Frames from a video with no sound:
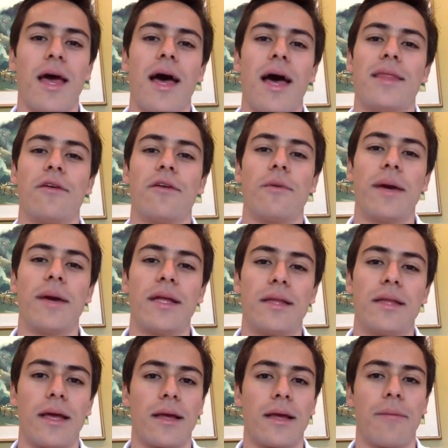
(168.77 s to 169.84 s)
And then we made
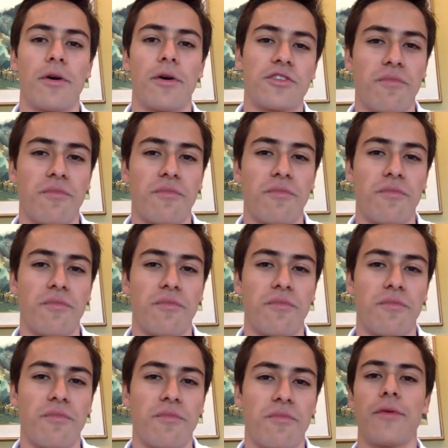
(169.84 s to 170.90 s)
a bunch of money,
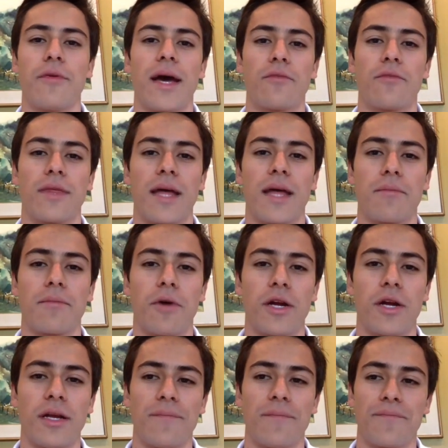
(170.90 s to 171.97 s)
and then we had with that
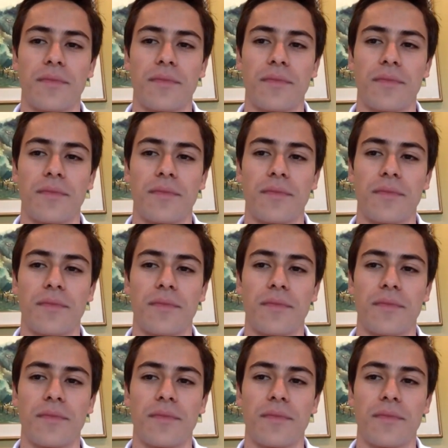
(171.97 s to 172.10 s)
money